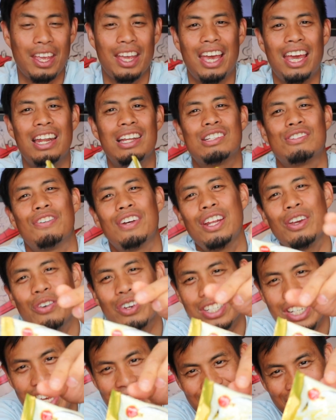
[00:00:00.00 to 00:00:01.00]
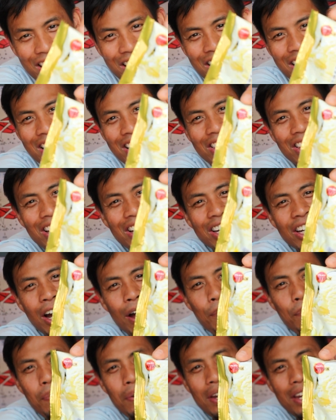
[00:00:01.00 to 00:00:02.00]
And it's funny, the
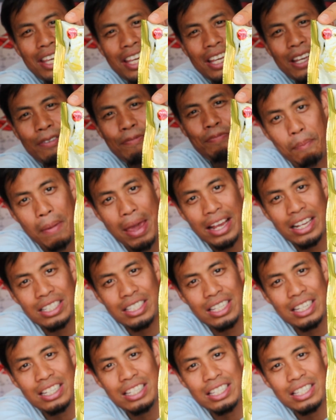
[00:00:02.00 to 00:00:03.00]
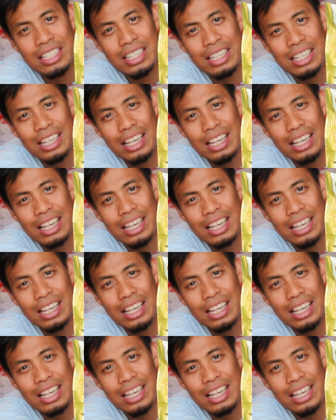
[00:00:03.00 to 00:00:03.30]
company that makes this